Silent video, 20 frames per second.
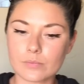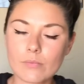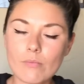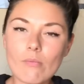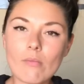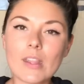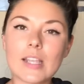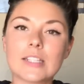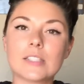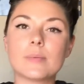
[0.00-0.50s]

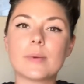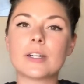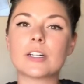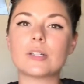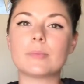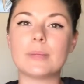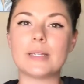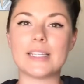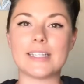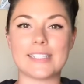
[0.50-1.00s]
It's better
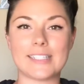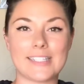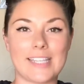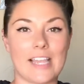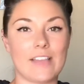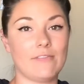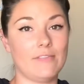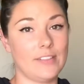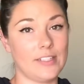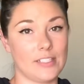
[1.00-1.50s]
to be
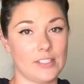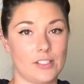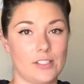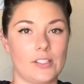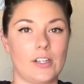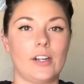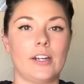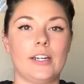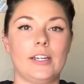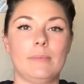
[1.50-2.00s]
safe than
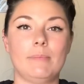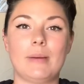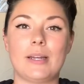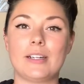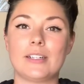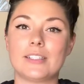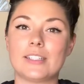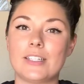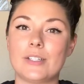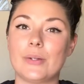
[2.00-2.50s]
sorry.
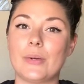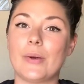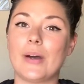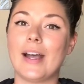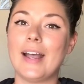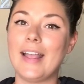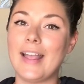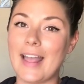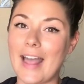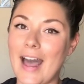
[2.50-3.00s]
Better to
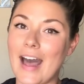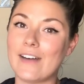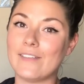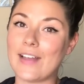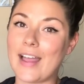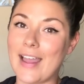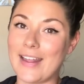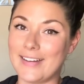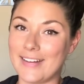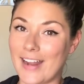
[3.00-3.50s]
have it
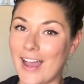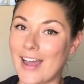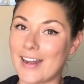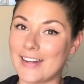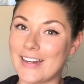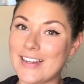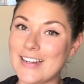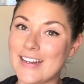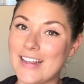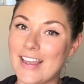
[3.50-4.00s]
and not
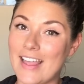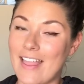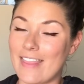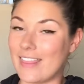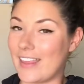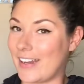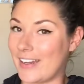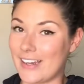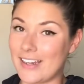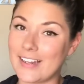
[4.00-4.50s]
need it, and
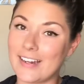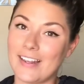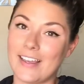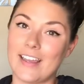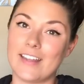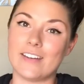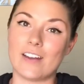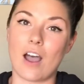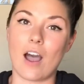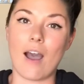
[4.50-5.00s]
then need it
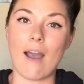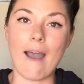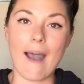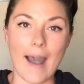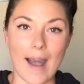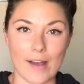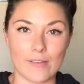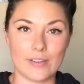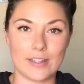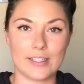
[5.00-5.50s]
and not
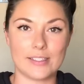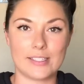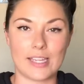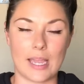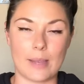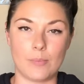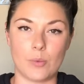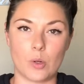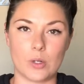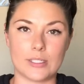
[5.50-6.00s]
have it
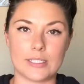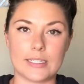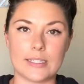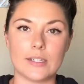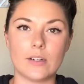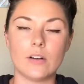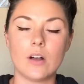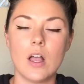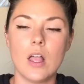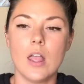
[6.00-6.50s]
type
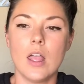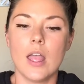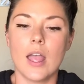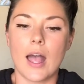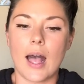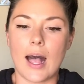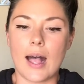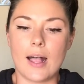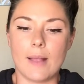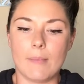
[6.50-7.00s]
ordeal.
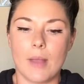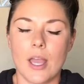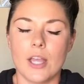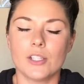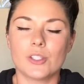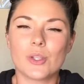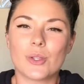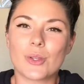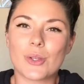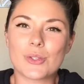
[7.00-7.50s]

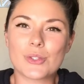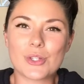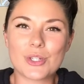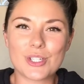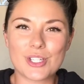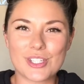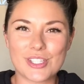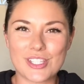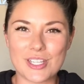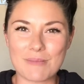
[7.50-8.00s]
So those are
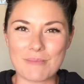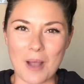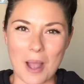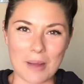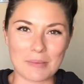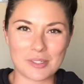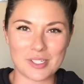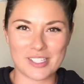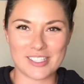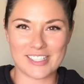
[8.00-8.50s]
just some
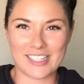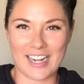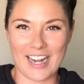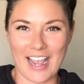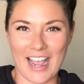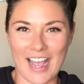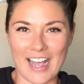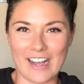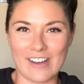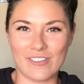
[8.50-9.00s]
options that I
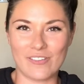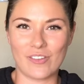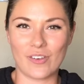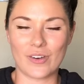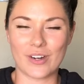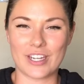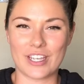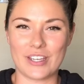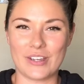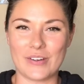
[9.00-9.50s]
have for
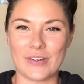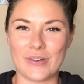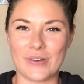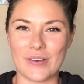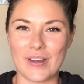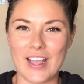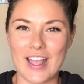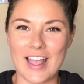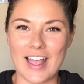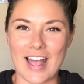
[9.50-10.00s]
you.
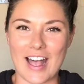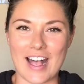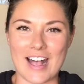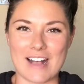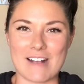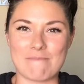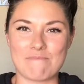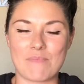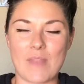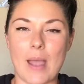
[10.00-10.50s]

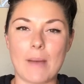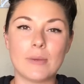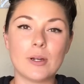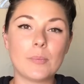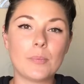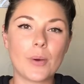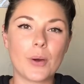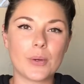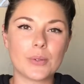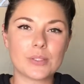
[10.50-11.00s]
I'm going to
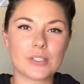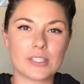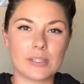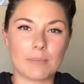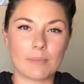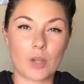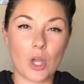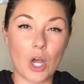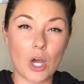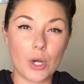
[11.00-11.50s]
post
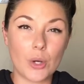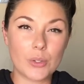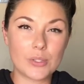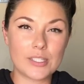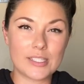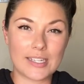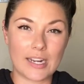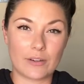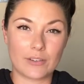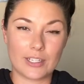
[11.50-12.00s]
some codes
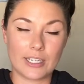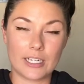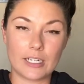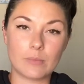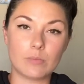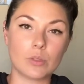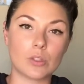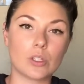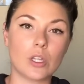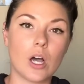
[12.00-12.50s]
down here
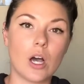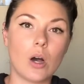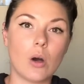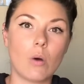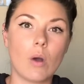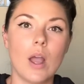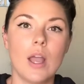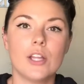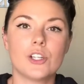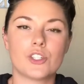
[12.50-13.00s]
below
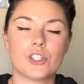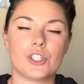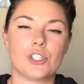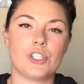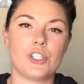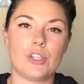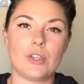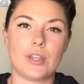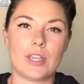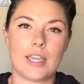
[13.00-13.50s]
just
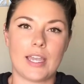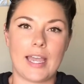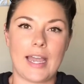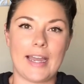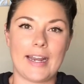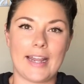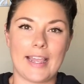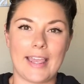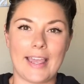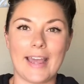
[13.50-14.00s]
so you can
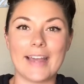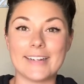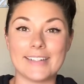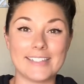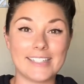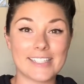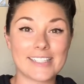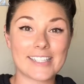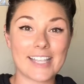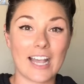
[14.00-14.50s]
kind of get a
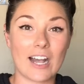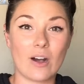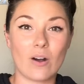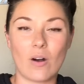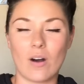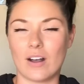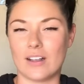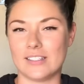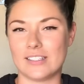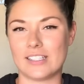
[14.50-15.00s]
discount
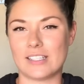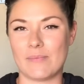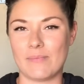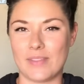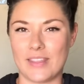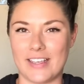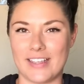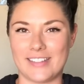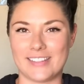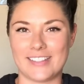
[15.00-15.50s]
on some
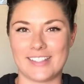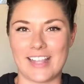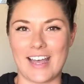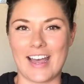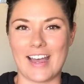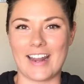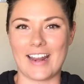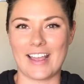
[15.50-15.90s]
things that